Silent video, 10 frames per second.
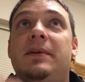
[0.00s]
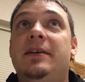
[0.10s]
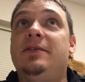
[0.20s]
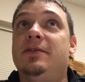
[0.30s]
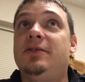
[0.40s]

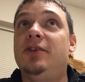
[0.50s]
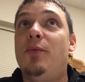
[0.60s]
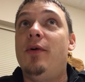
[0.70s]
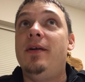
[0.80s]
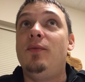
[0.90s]
Is there
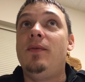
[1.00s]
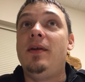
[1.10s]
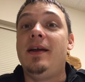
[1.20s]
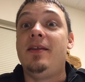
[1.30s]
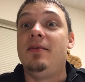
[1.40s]
someone
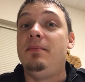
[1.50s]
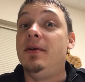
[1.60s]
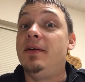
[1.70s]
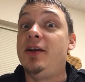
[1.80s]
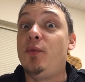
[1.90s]
in the
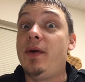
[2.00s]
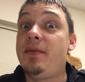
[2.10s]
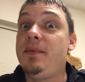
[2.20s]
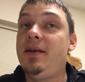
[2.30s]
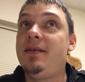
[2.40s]
building with
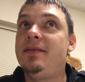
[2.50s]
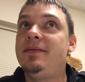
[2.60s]
me?